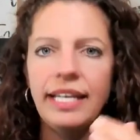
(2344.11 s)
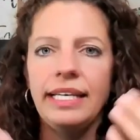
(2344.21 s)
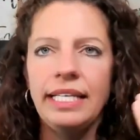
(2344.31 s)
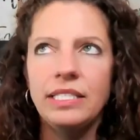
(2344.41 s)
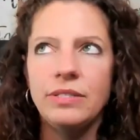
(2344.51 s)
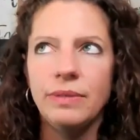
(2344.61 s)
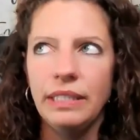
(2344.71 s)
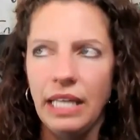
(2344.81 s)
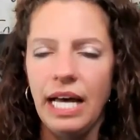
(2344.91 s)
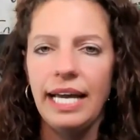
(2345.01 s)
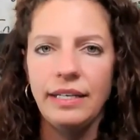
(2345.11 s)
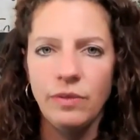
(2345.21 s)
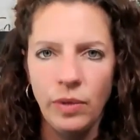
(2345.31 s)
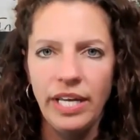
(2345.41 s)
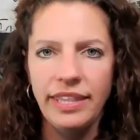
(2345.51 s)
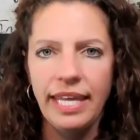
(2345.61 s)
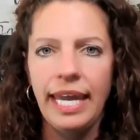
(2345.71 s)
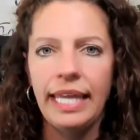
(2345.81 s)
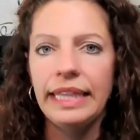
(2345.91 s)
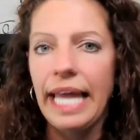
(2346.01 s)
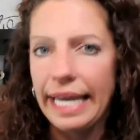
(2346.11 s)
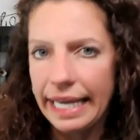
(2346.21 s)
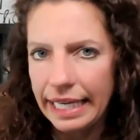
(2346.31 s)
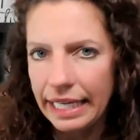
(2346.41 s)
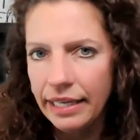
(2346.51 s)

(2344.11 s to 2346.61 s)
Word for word: it needs to align with a light.